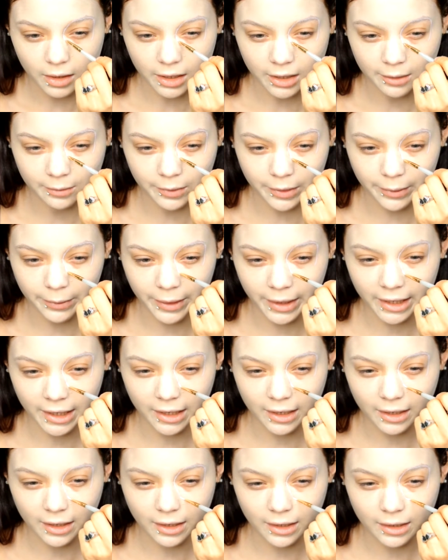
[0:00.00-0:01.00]
And I'm doing it
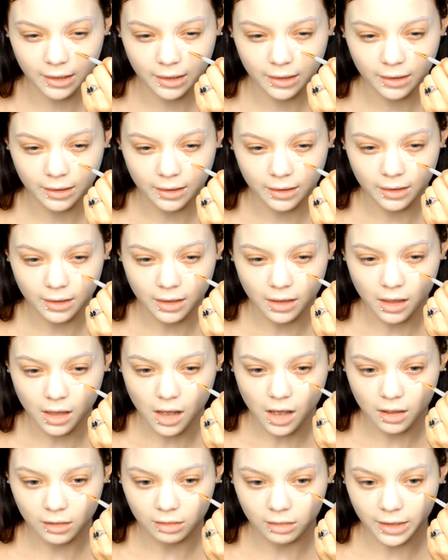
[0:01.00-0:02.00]
in
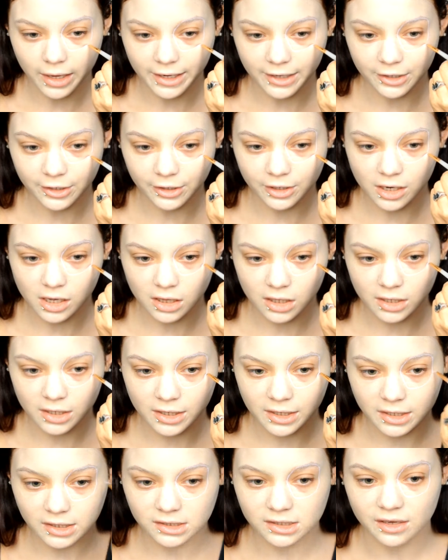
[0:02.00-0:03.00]
a lighter
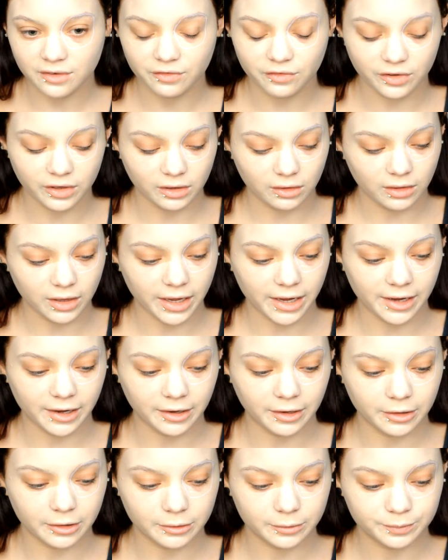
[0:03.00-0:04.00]
color because I feel
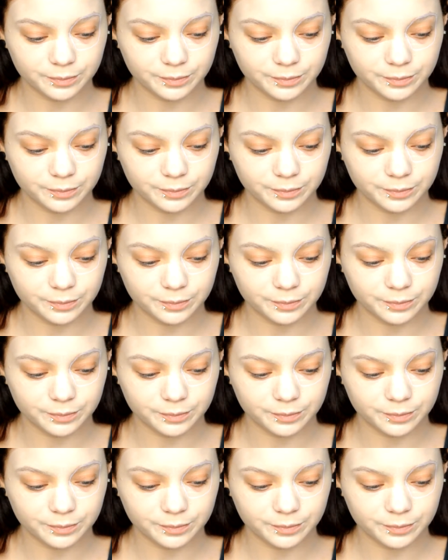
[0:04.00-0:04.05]
like